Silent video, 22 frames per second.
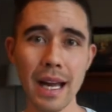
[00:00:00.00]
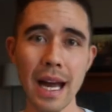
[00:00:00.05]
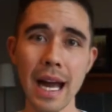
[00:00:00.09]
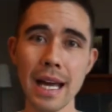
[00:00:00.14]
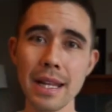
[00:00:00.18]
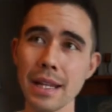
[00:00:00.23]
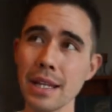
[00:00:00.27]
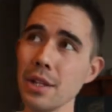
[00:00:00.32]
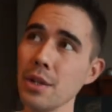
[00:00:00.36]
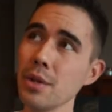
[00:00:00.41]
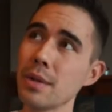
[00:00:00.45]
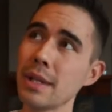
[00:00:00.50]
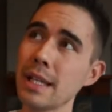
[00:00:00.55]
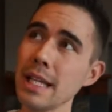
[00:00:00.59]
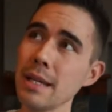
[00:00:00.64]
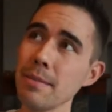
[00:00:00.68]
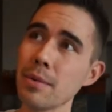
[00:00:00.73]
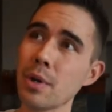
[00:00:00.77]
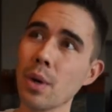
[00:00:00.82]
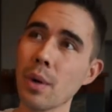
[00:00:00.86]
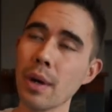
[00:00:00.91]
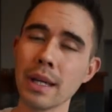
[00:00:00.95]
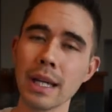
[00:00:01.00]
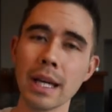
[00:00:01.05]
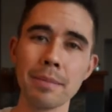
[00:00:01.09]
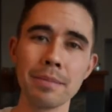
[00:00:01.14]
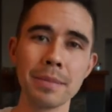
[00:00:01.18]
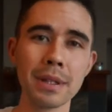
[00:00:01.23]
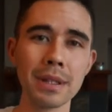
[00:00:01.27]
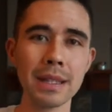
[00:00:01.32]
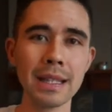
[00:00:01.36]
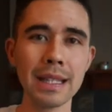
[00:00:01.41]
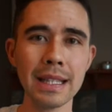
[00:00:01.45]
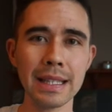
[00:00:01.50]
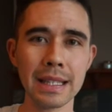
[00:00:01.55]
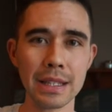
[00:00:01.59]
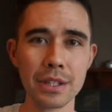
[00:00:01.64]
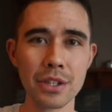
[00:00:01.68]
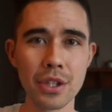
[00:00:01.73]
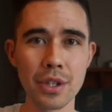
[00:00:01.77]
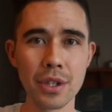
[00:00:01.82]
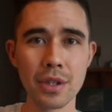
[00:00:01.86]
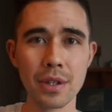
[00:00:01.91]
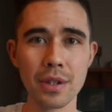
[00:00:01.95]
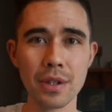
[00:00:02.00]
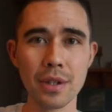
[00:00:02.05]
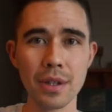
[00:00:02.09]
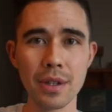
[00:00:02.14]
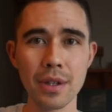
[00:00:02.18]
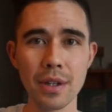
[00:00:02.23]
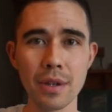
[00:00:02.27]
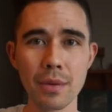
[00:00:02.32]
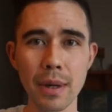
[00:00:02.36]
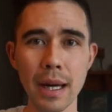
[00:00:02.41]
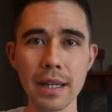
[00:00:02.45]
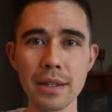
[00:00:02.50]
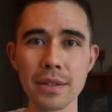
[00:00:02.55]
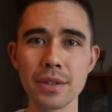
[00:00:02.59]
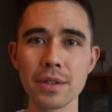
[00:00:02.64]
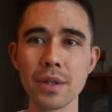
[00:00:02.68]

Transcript: And then you keep going up the lineage, right?